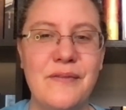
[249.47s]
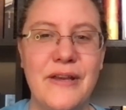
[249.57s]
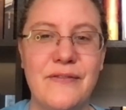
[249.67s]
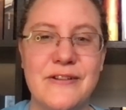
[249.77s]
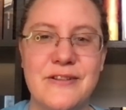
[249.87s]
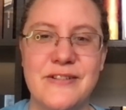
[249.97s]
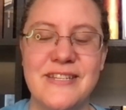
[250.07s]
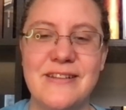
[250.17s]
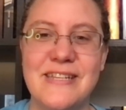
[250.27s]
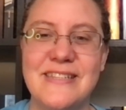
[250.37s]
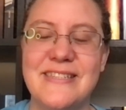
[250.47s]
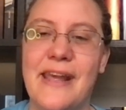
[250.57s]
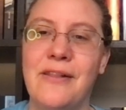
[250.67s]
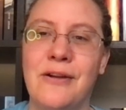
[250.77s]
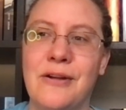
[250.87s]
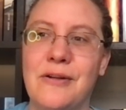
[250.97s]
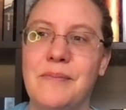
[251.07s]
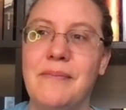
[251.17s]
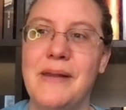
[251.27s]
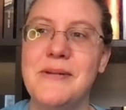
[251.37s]
like for certain, is Taylor
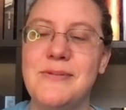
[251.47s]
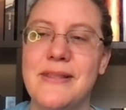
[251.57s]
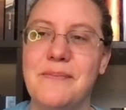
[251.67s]
Made Between